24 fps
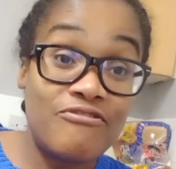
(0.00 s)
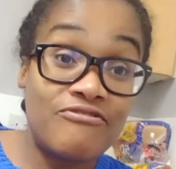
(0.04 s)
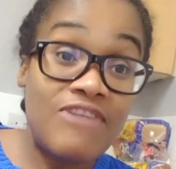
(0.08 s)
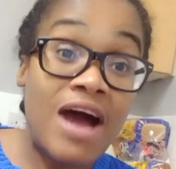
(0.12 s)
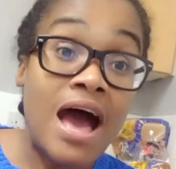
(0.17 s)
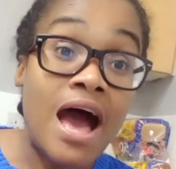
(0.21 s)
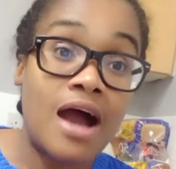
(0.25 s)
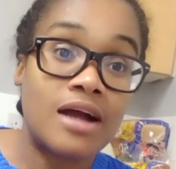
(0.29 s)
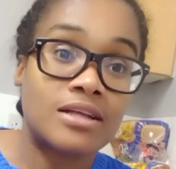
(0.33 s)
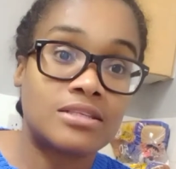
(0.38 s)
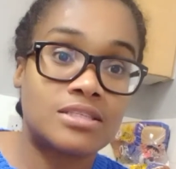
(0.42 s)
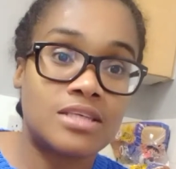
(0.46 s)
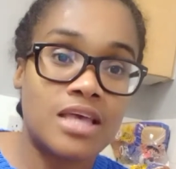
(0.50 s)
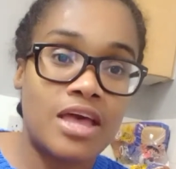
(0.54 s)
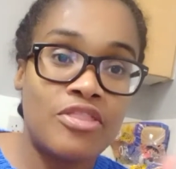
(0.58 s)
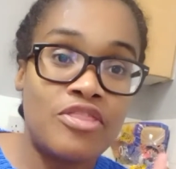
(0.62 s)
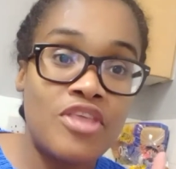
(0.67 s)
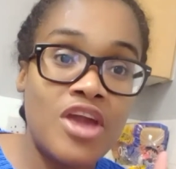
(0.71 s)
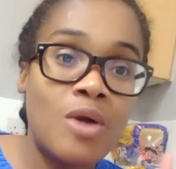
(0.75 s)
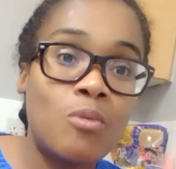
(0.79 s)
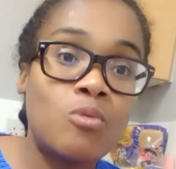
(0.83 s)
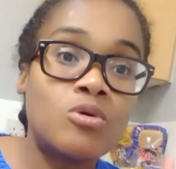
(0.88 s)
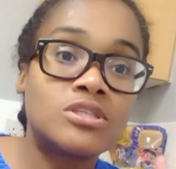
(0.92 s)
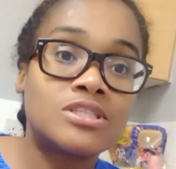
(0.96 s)
fact,
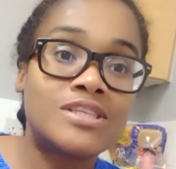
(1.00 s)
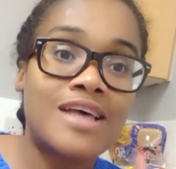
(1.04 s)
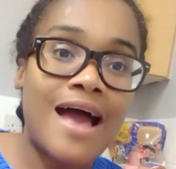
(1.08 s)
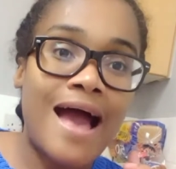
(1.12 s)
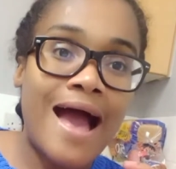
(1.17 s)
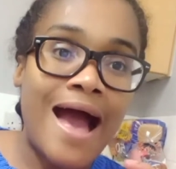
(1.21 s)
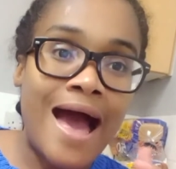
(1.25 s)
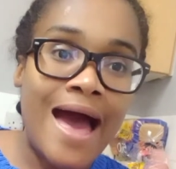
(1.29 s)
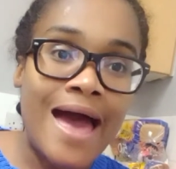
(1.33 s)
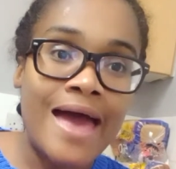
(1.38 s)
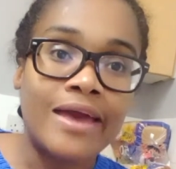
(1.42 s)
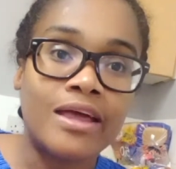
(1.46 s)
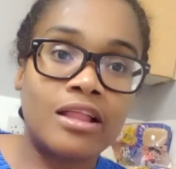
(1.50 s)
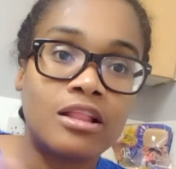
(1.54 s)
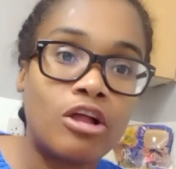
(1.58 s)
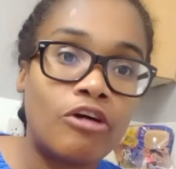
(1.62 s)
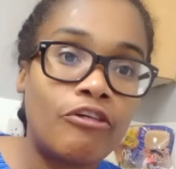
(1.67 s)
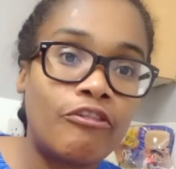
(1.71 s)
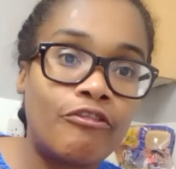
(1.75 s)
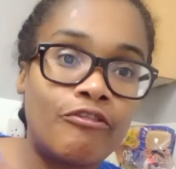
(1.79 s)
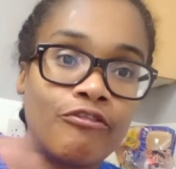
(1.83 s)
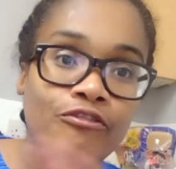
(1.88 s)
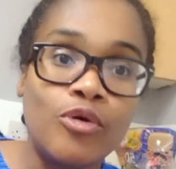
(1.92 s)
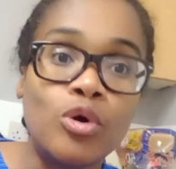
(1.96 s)
there was an aisle
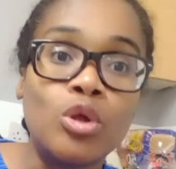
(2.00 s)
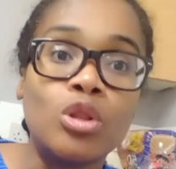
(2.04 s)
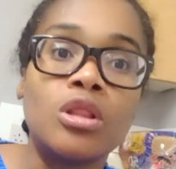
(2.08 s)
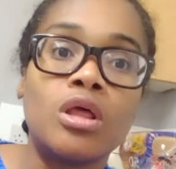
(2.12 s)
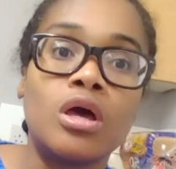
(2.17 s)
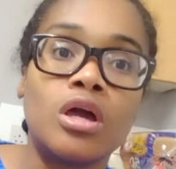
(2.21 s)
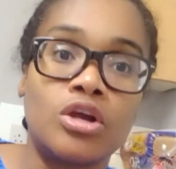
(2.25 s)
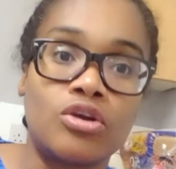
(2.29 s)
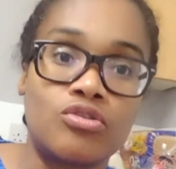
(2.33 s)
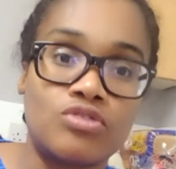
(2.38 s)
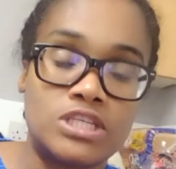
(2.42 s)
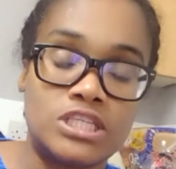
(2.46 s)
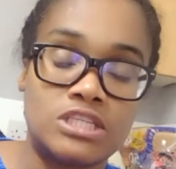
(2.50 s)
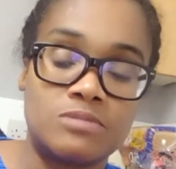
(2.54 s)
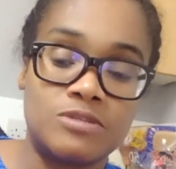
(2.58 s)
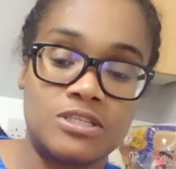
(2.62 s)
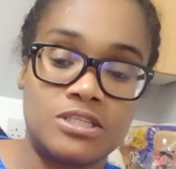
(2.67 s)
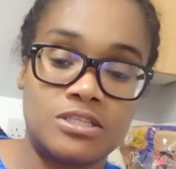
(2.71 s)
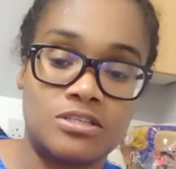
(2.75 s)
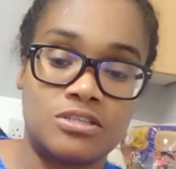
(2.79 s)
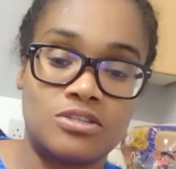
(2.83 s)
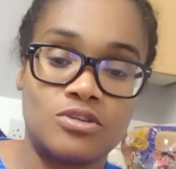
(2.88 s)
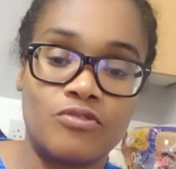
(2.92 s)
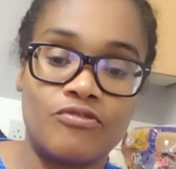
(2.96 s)
full of
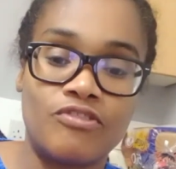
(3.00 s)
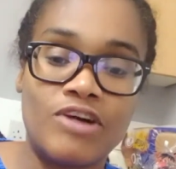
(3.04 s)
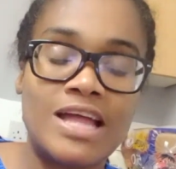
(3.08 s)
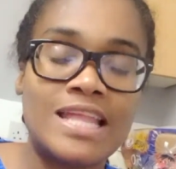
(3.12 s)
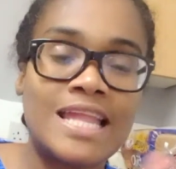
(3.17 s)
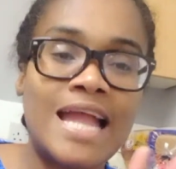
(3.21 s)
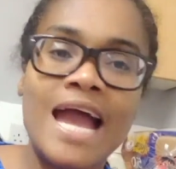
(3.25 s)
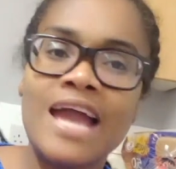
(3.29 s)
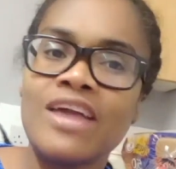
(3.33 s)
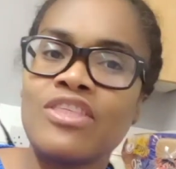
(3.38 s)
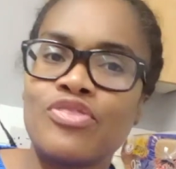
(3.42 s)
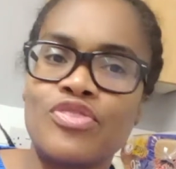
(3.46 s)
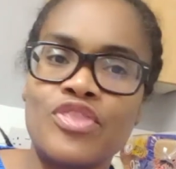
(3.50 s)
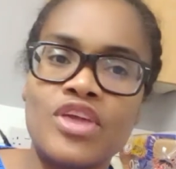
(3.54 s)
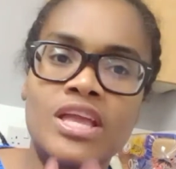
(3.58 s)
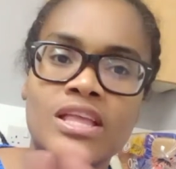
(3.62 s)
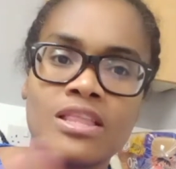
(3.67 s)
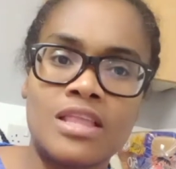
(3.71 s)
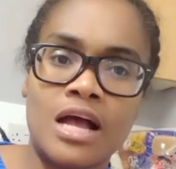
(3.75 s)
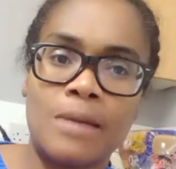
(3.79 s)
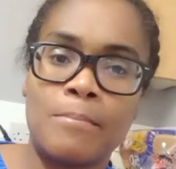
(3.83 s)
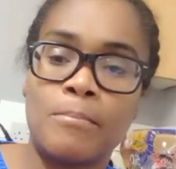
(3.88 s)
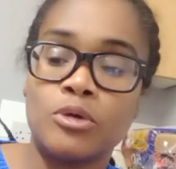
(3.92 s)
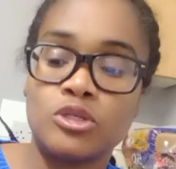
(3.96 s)
Christmas stuff, and I
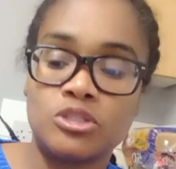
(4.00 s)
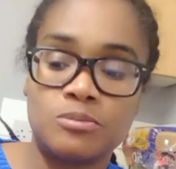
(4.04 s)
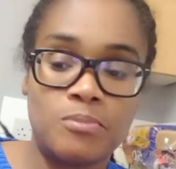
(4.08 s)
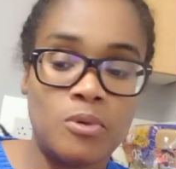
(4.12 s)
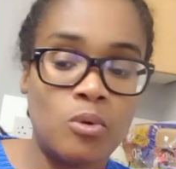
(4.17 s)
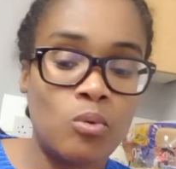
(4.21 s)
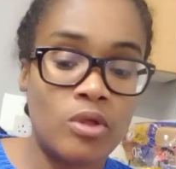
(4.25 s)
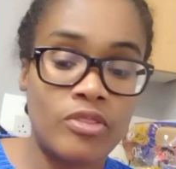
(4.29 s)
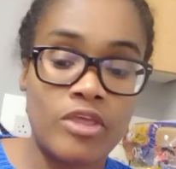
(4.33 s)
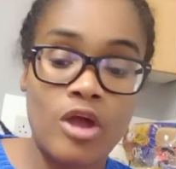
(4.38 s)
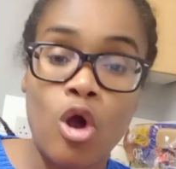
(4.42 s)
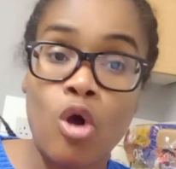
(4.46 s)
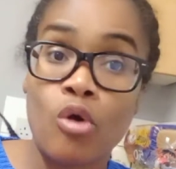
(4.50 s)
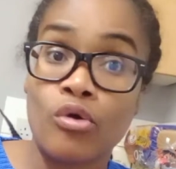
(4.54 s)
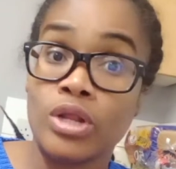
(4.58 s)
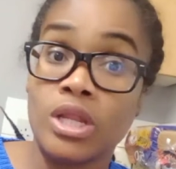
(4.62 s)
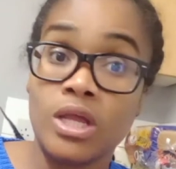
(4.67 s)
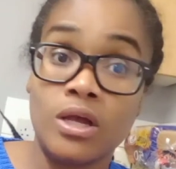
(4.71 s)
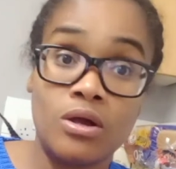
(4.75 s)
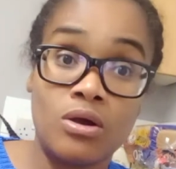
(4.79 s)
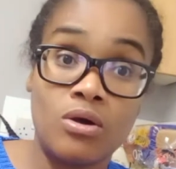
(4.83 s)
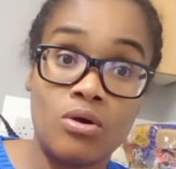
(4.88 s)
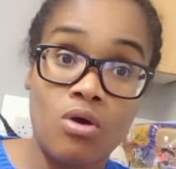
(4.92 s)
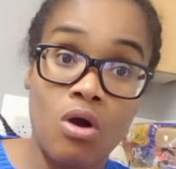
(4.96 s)
think that must be what they
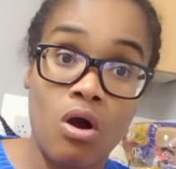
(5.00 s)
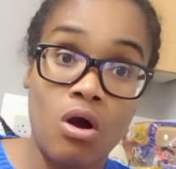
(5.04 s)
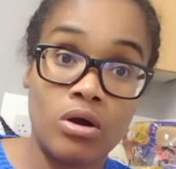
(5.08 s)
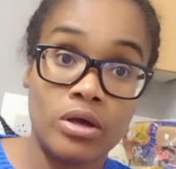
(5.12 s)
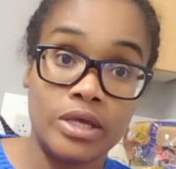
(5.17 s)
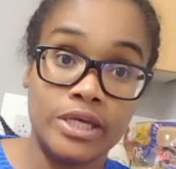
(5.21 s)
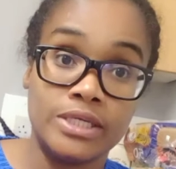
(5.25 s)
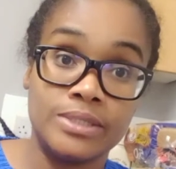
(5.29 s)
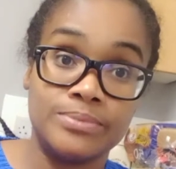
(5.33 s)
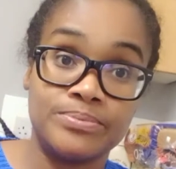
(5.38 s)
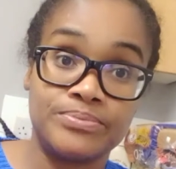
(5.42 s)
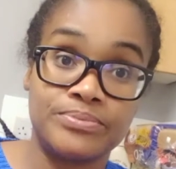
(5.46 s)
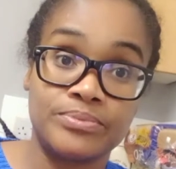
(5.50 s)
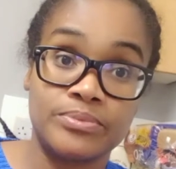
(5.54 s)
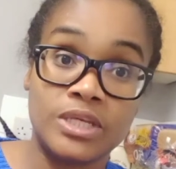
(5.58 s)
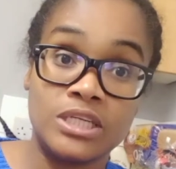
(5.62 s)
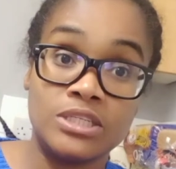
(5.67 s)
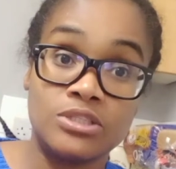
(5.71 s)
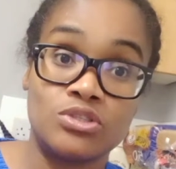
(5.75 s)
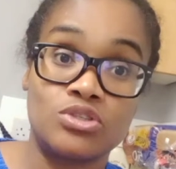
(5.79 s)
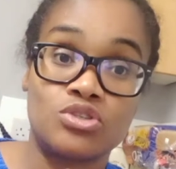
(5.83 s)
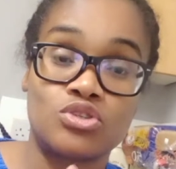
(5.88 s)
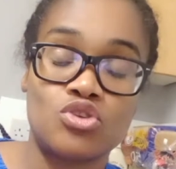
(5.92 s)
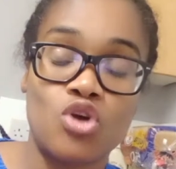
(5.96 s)
already got
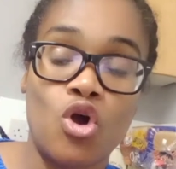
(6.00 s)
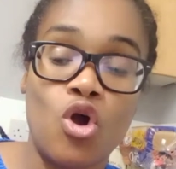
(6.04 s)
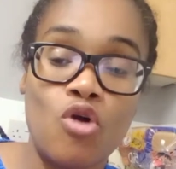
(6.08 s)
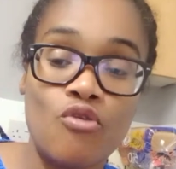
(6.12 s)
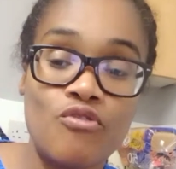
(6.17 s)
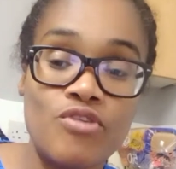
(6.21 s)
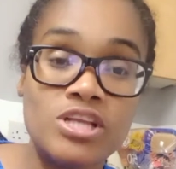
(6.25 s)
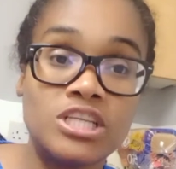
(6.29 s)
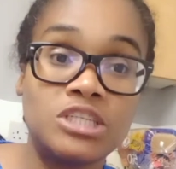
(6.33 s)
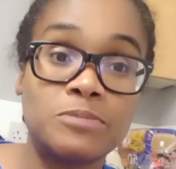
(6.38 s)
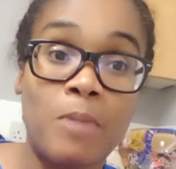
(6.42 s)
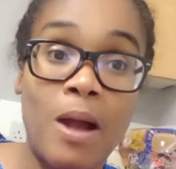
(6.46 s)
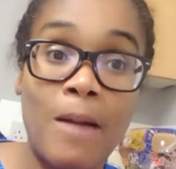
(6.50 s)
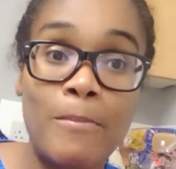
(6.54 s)
in storage.